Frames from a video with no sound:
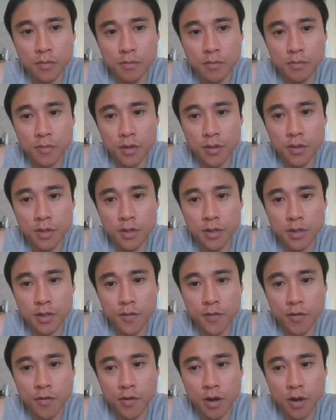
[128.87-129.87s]
It's
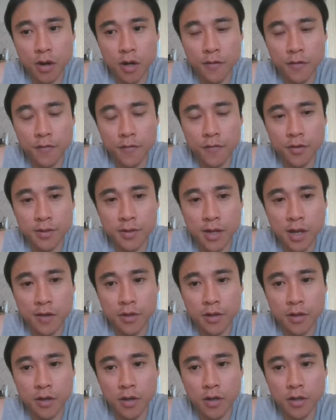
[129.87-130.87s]
very hard for us to have a
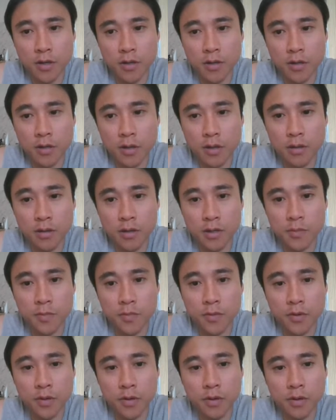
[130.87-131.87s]
9 in this spot.